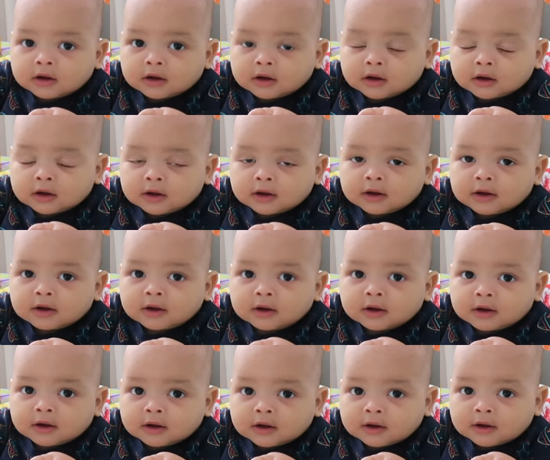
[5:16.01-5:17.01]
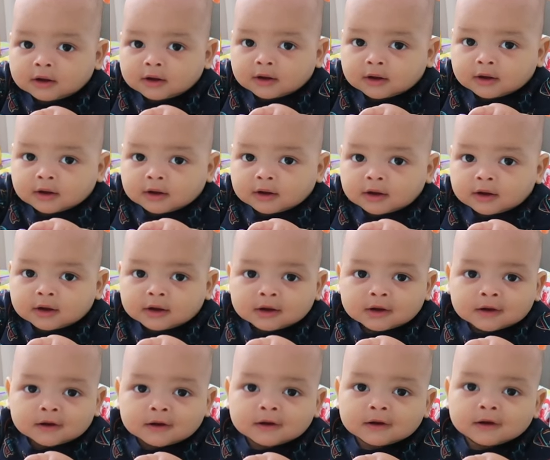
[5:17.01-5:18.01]

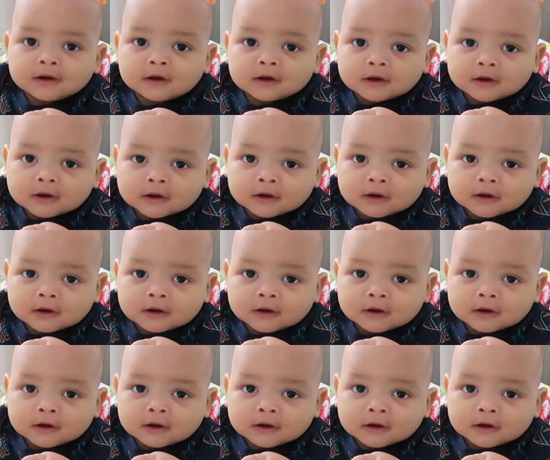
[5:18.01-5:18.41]
(silence)